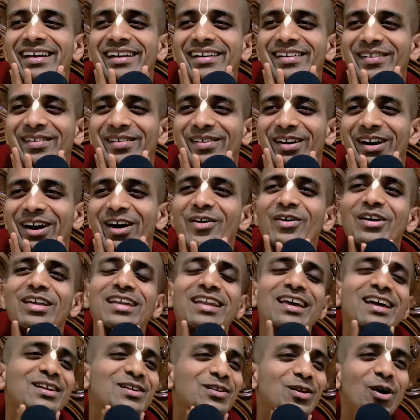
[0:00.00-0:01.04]
How
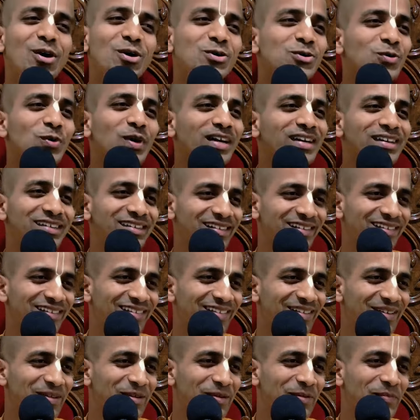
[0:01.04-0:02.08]
can I not wear
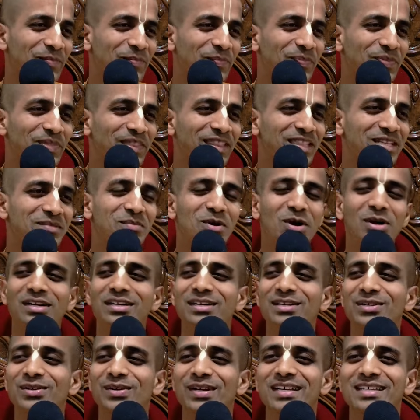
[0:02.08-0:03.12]
the
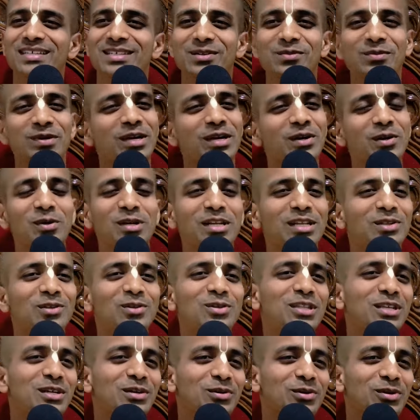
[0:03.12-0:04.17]
modern dress and wear only
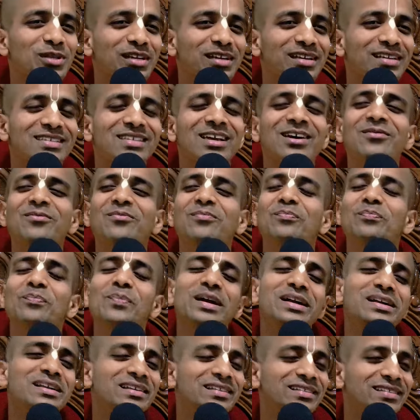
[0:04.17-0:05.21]
dhoti kurta? Some
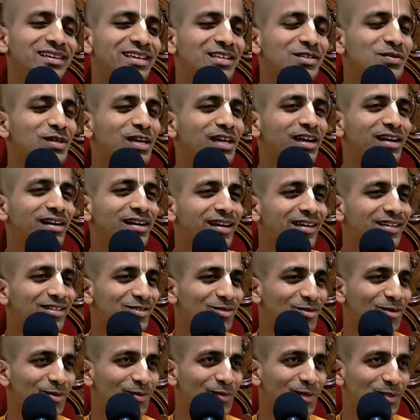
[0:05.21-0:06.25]
petty things we are attached
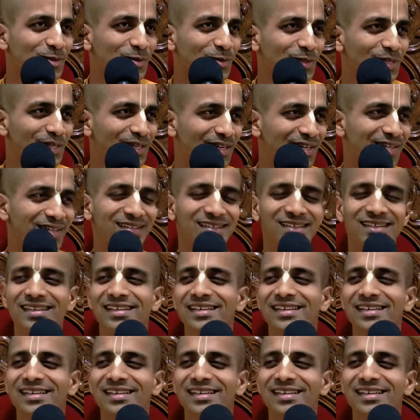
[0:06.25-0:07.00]
to of this world.